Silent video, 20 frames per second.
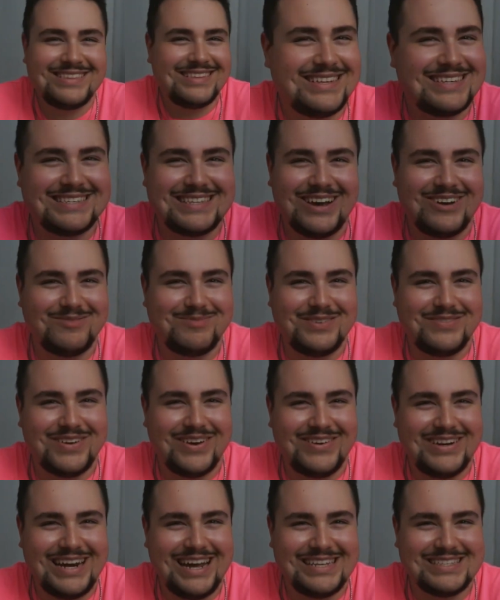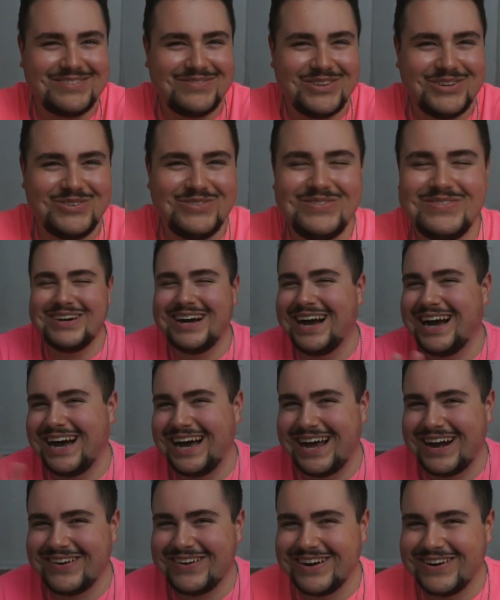Because that would be very nice of you.
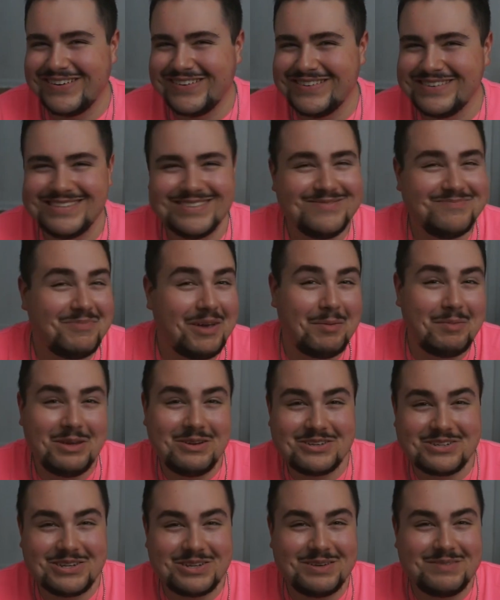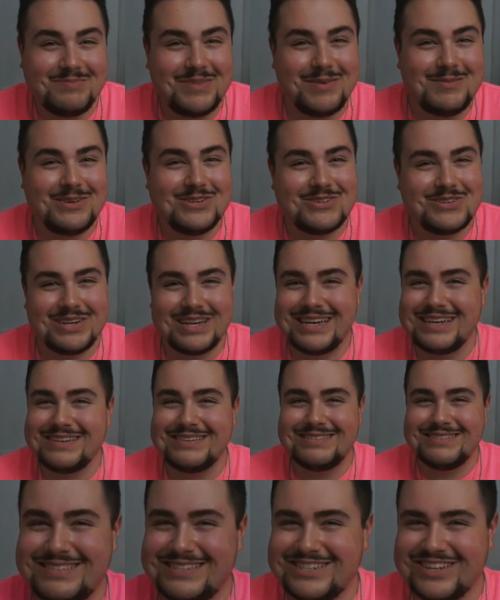I don't know. Maybe you should. Maybe you
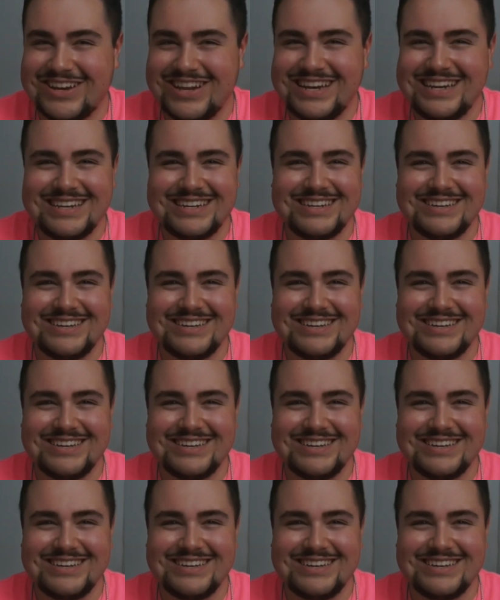shouldn't. Shut in.